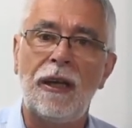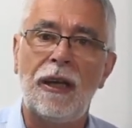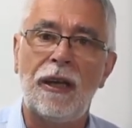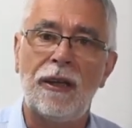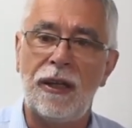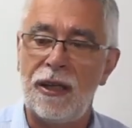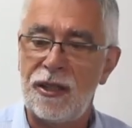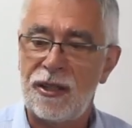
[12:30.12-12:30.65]

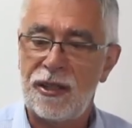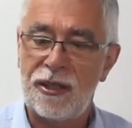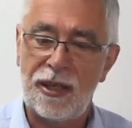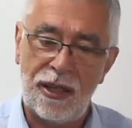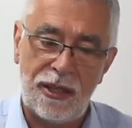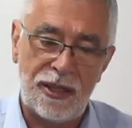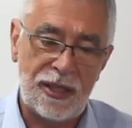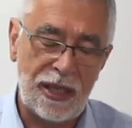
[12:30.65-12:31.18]
Its
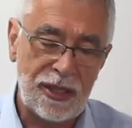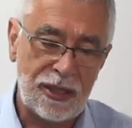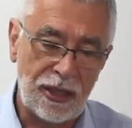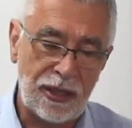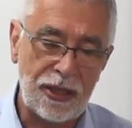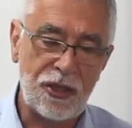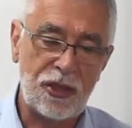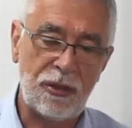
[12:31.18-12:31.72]

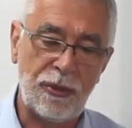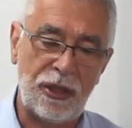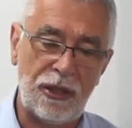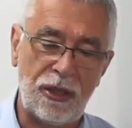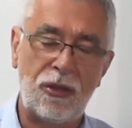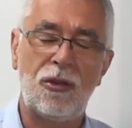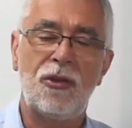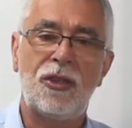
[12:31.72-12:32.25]
sister
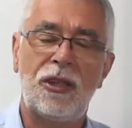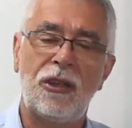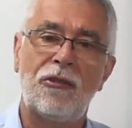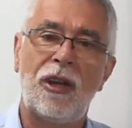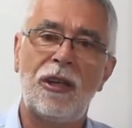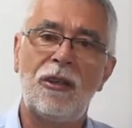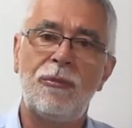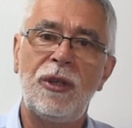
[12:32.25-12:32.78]
instrument, the acoustic
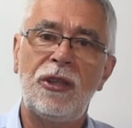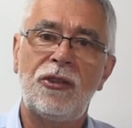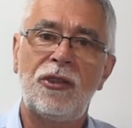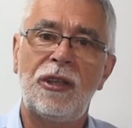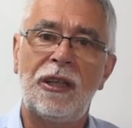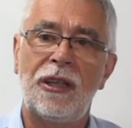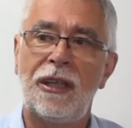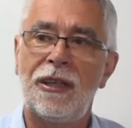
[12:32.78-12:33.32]

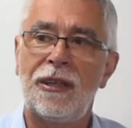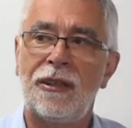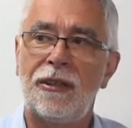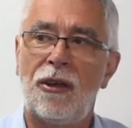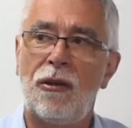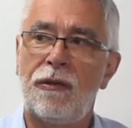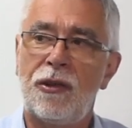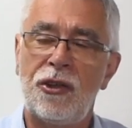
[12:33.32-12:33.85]
rhinometry,
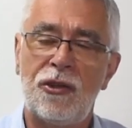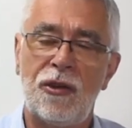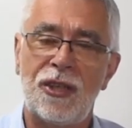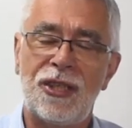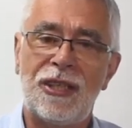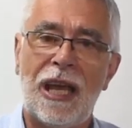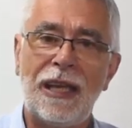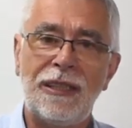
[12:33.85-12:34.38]
offers you a
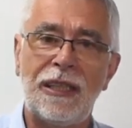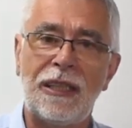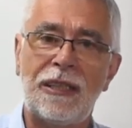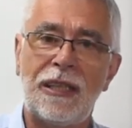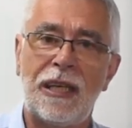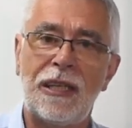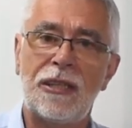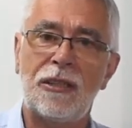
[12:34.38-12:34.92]

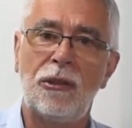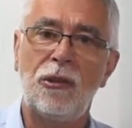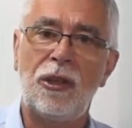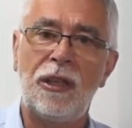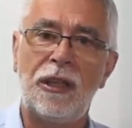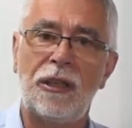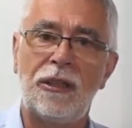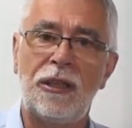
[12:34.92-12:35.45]
static test
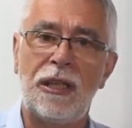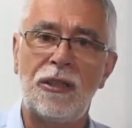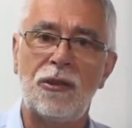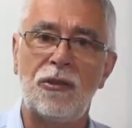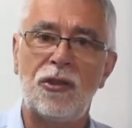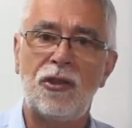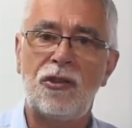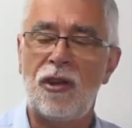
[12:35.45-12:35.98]
looking at
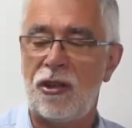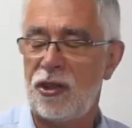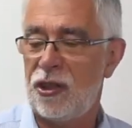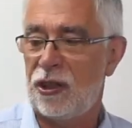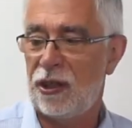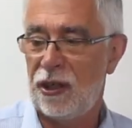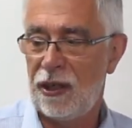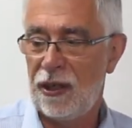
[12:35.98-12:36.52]
nasal
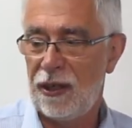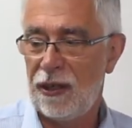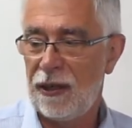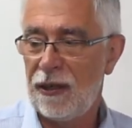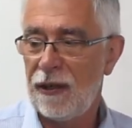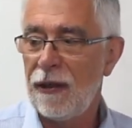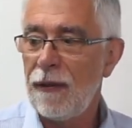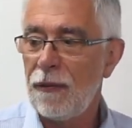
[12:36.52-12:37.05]
structure.
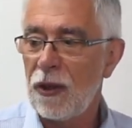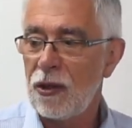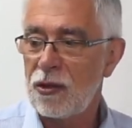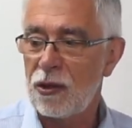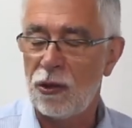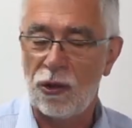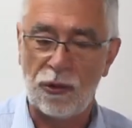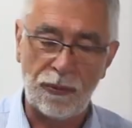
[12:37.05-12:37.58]

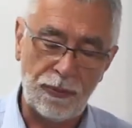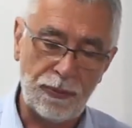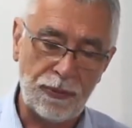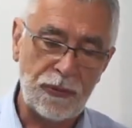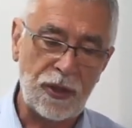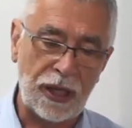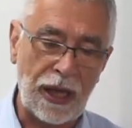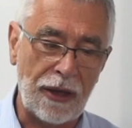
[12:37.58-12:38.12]
So
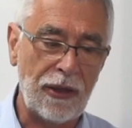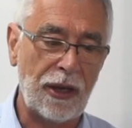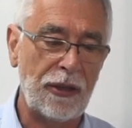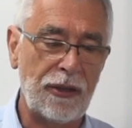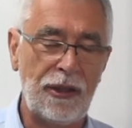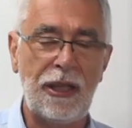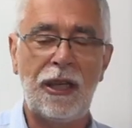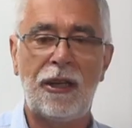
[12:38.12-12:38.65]

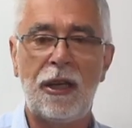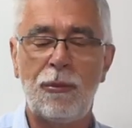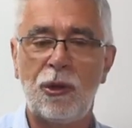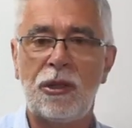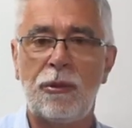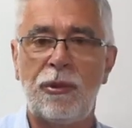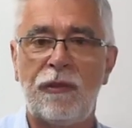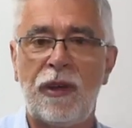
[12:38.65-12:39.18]
together they are
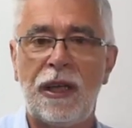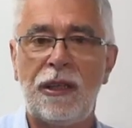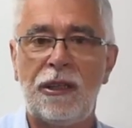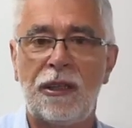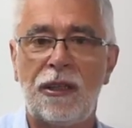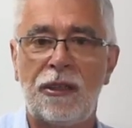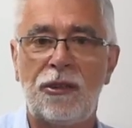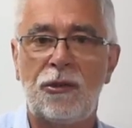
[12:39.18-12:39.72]
able to
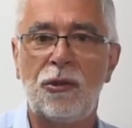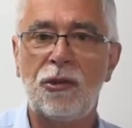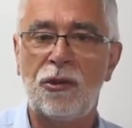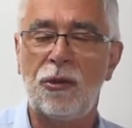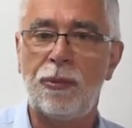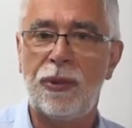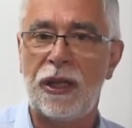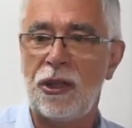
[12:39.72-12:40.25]
provide a
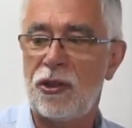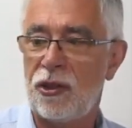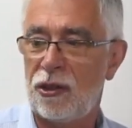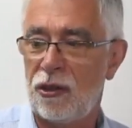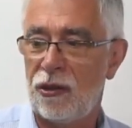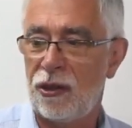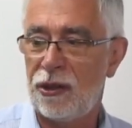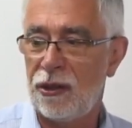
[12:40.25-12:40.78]
total
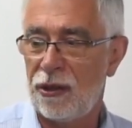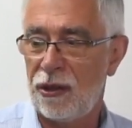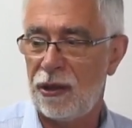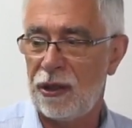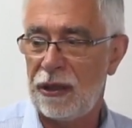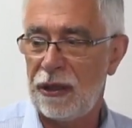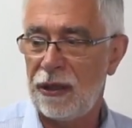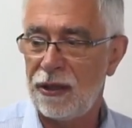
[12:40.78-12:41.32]
picture on
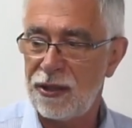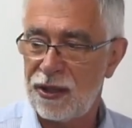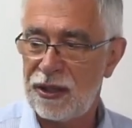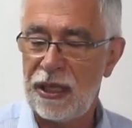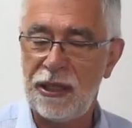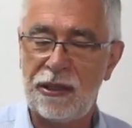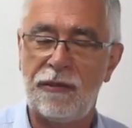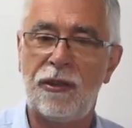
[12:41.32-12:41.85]
the
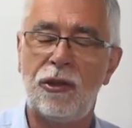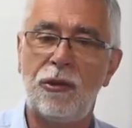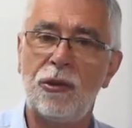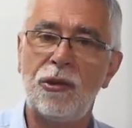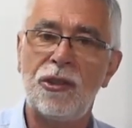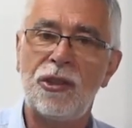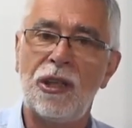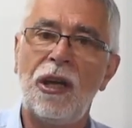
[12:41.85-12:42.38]
state of the
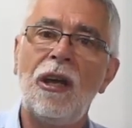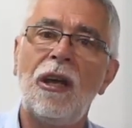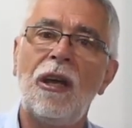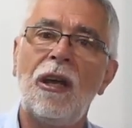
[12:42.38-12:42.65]
nose,